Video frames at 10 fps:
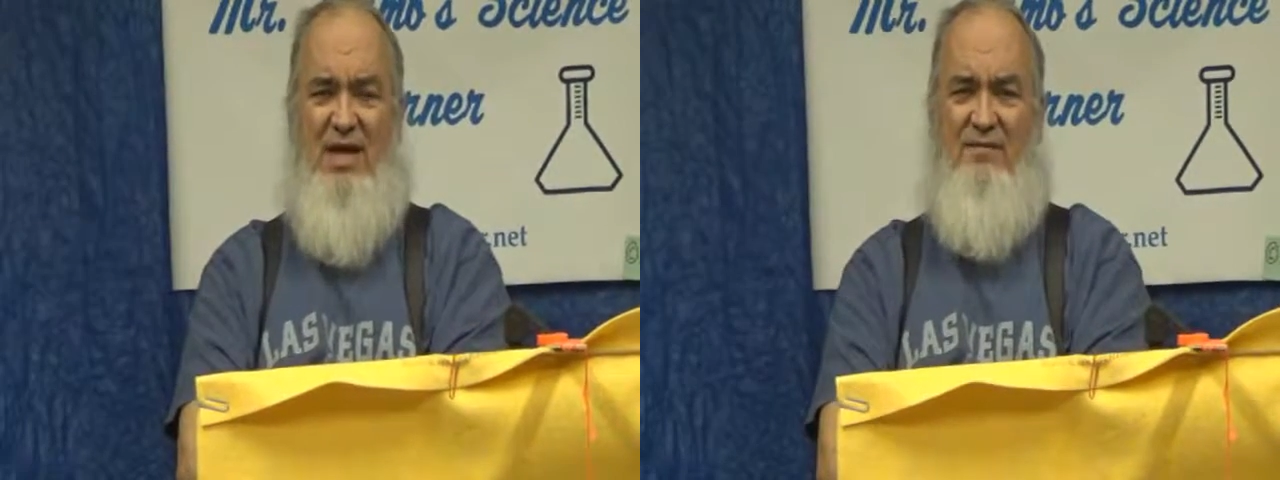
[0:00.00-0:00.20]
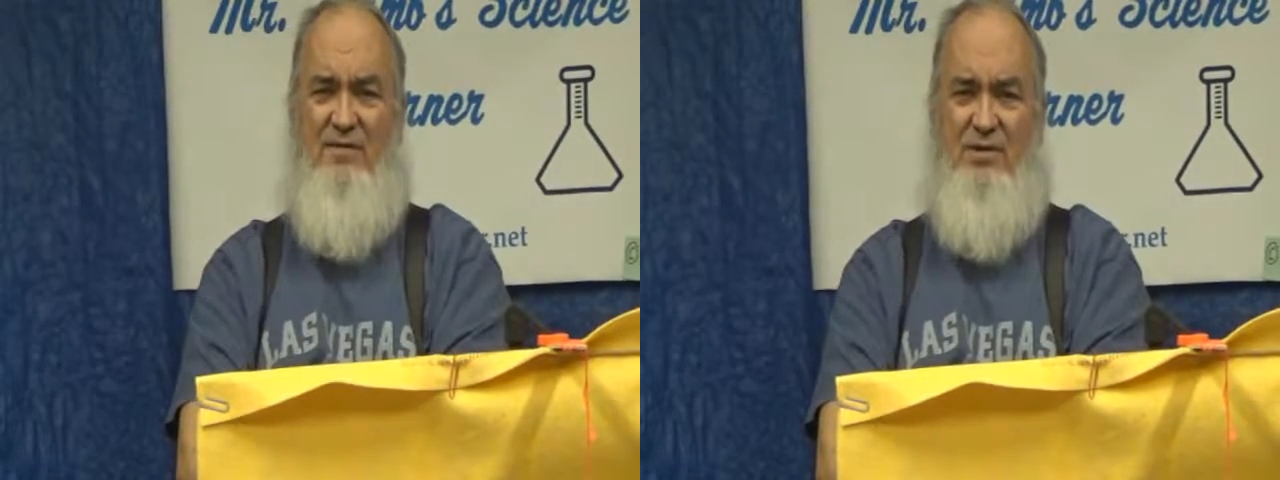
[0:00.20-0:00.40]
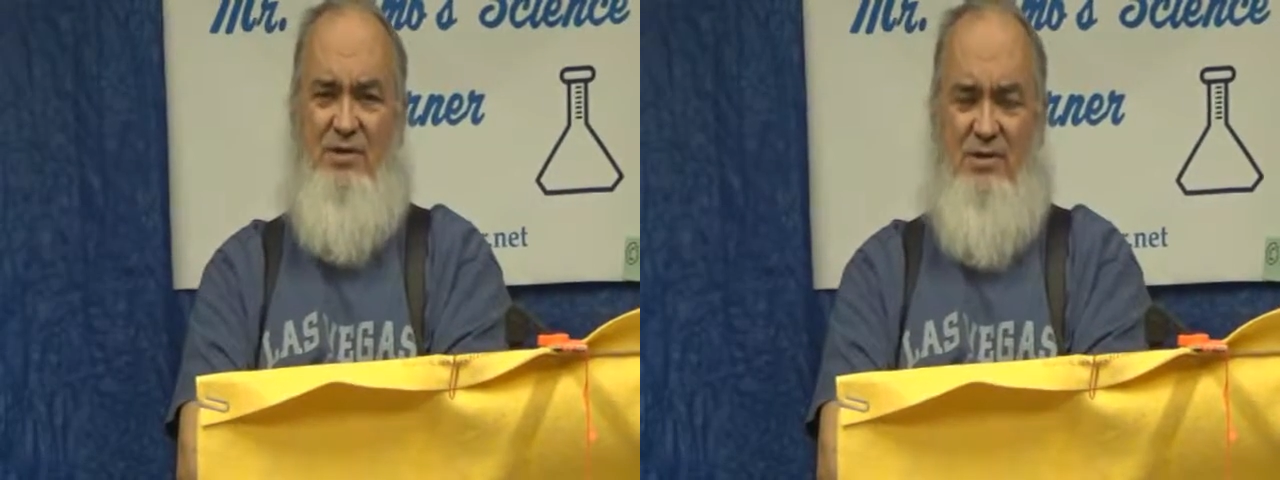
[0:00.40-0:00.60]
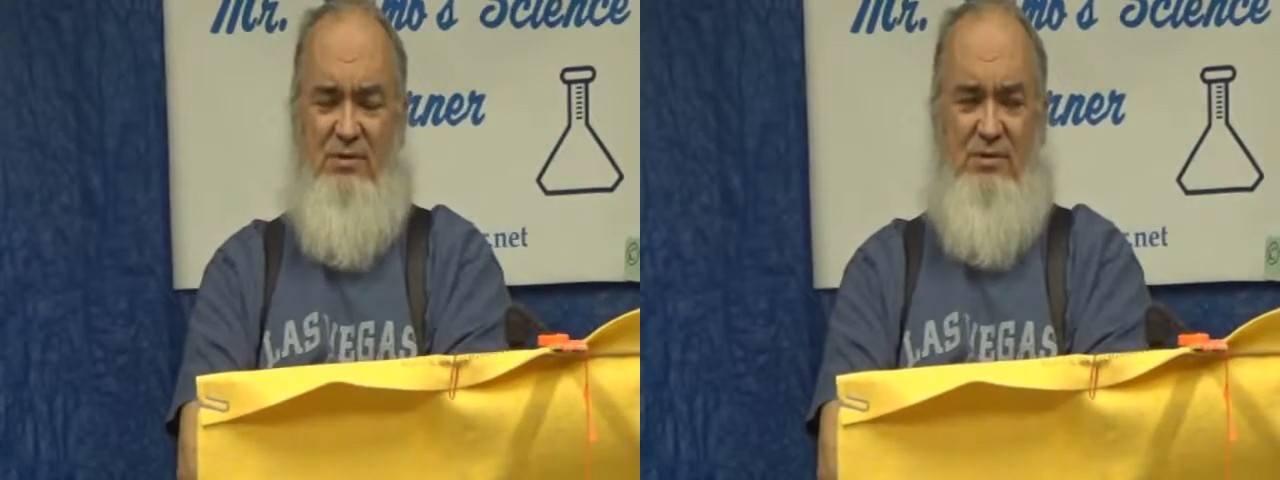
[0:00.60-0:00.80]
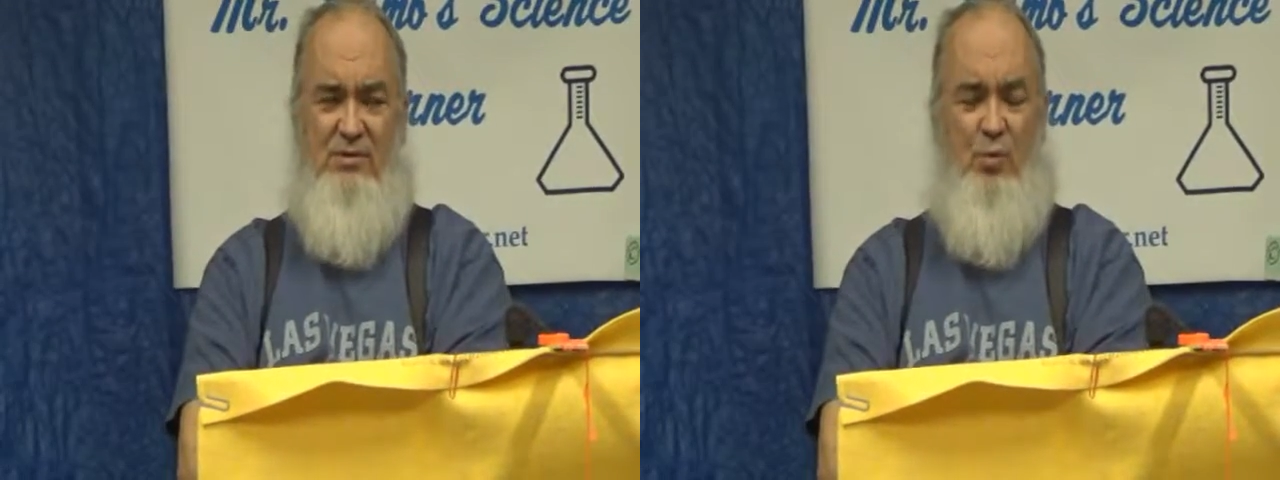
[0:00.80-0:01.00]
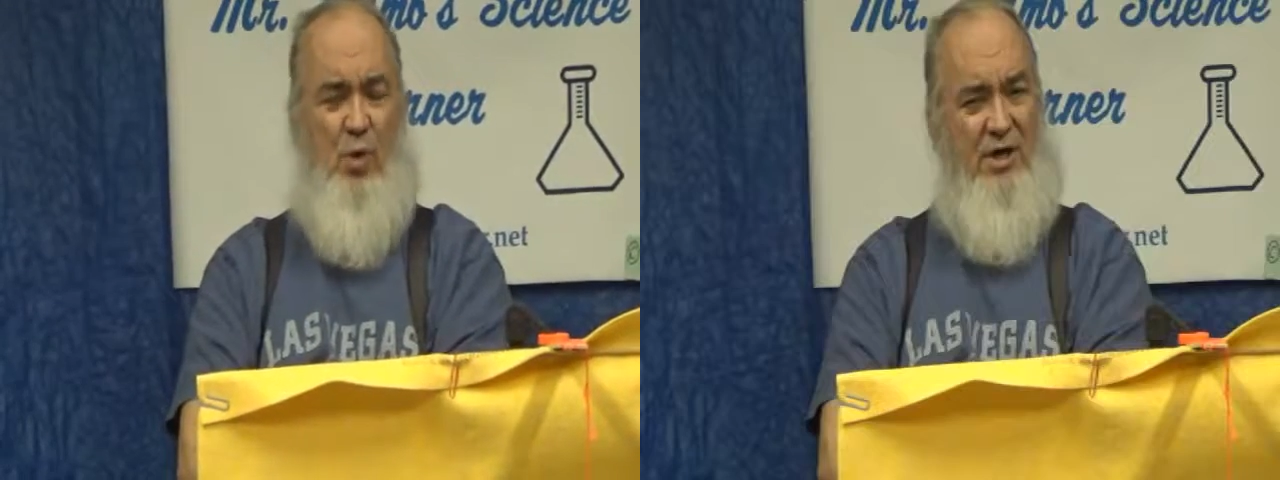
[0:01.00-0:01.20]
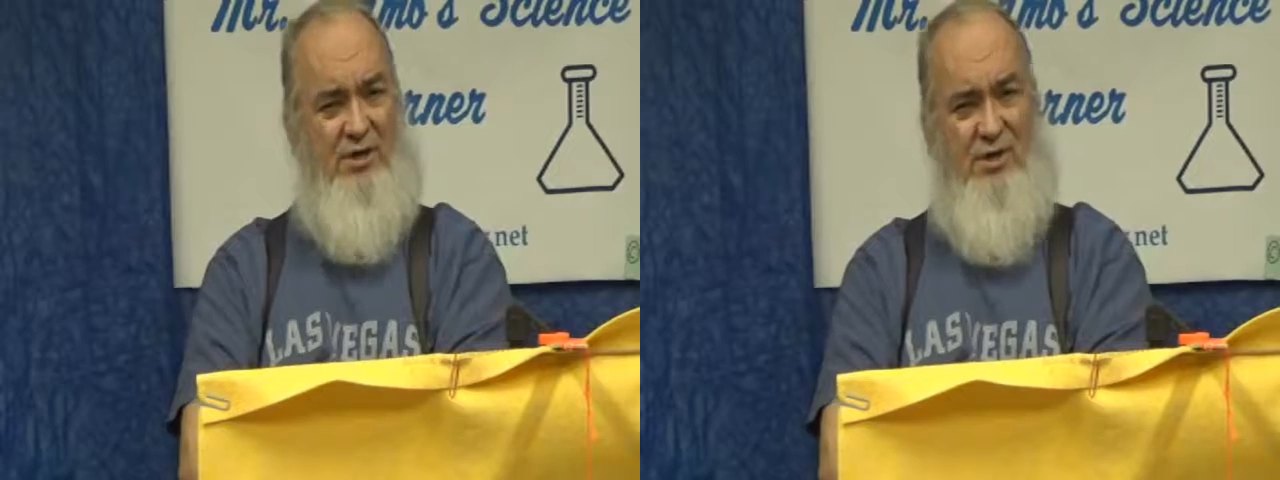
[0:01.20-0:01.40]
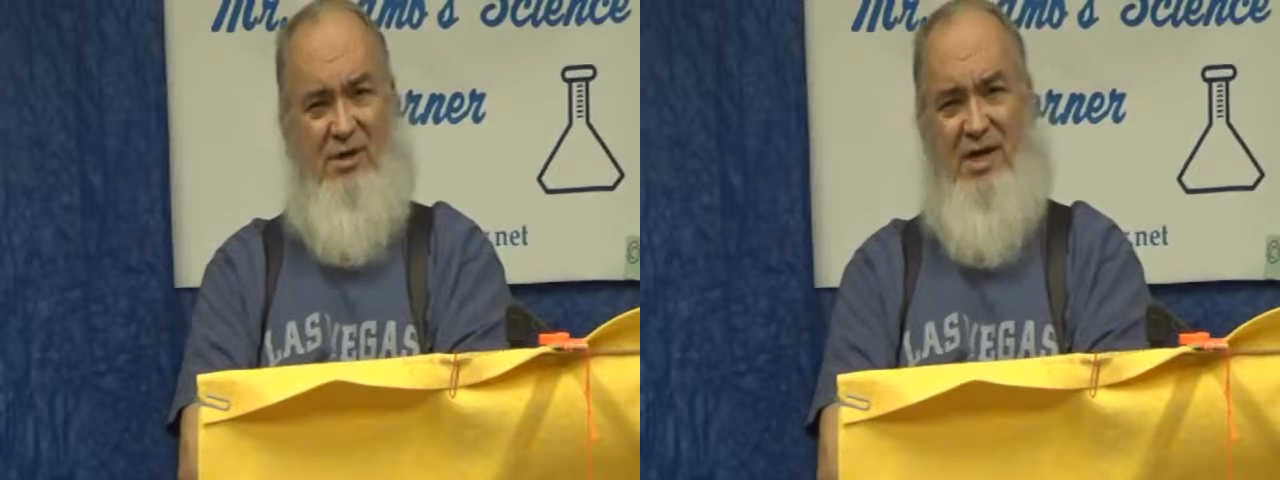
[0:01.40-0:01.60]
have your students
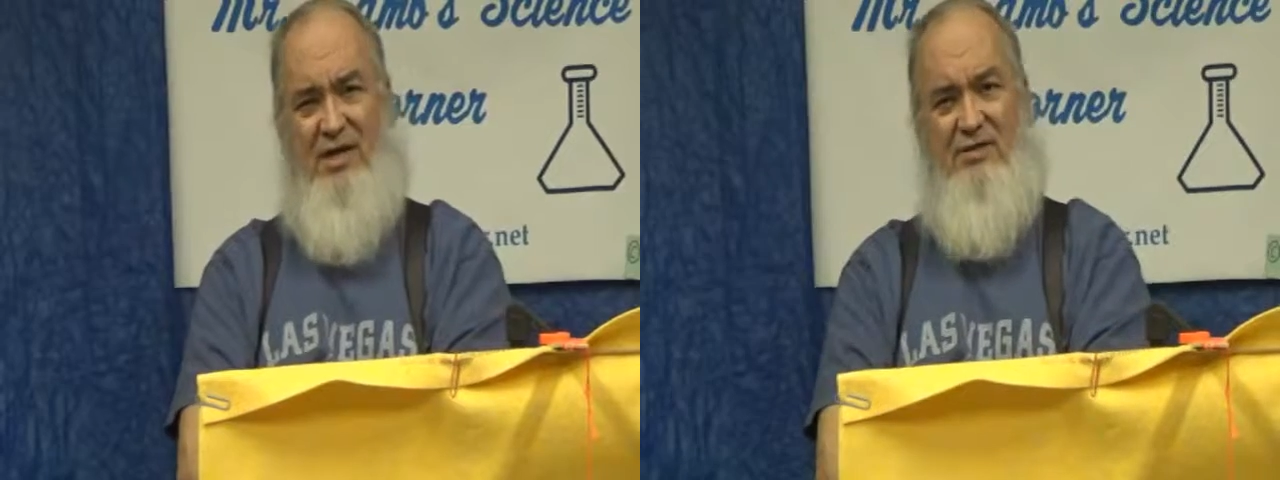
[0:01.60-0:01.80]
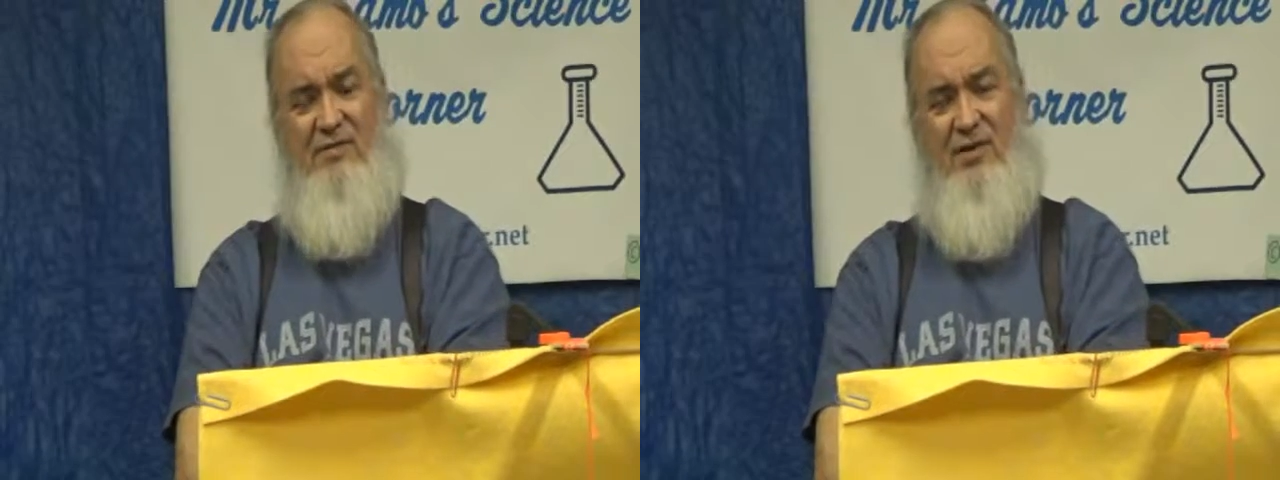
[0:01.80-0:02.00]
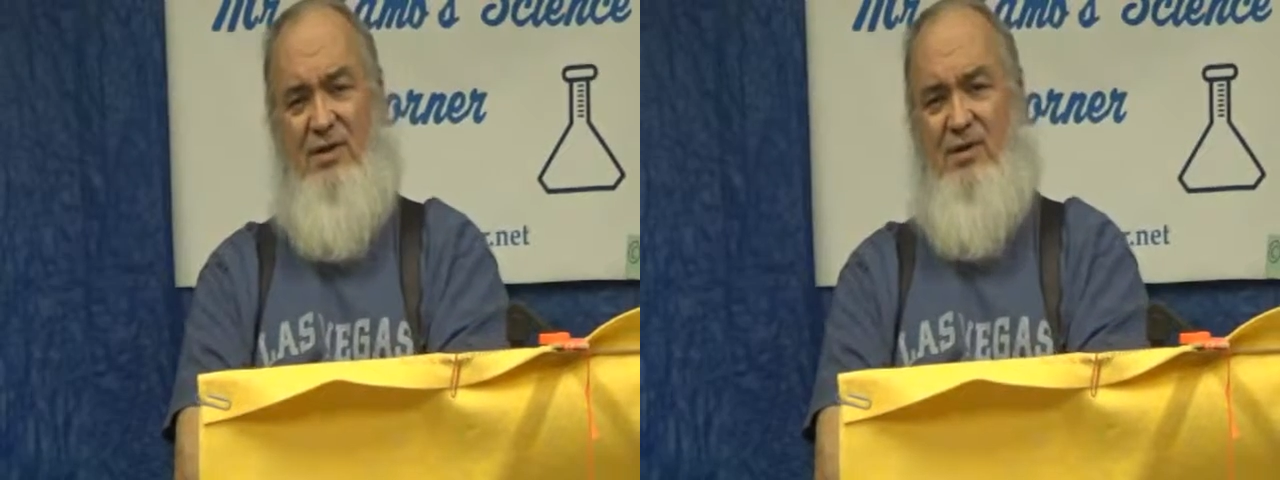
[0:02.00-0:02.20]
wash their hands very